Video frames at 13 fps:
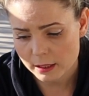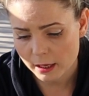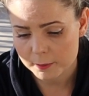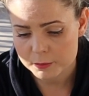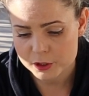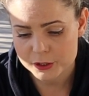
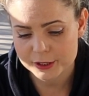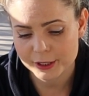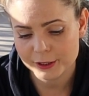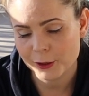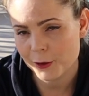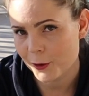I'm just
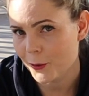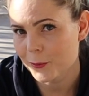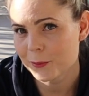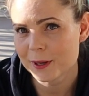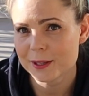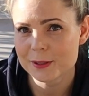gonna
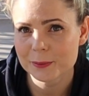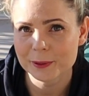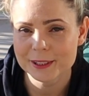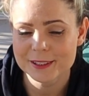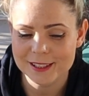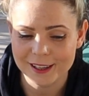go with
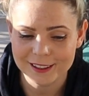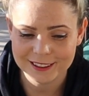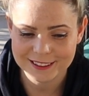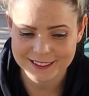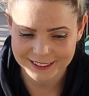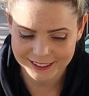what Doug
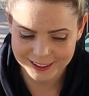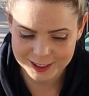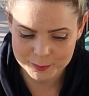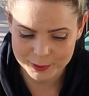did,